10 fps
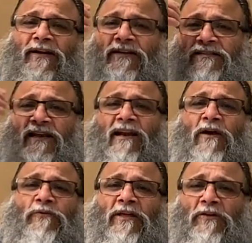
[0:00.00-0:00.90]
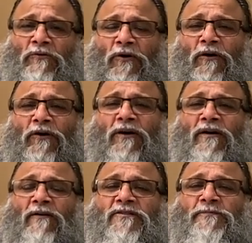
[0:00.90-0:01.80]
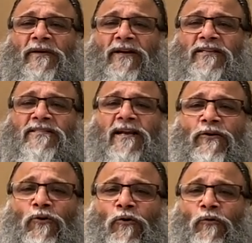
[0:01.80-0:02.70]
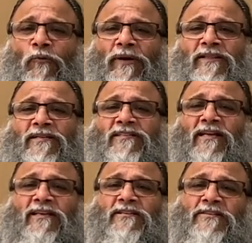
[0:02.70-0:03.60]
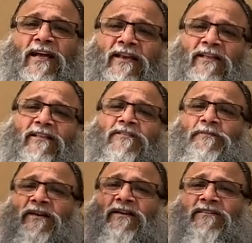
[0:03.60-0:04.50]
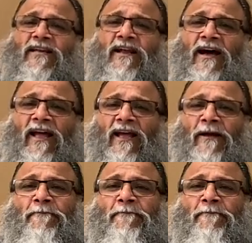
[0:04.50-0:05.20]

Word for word: it is cloudy, your spirits are low. When the sun is shining, the spirits are high.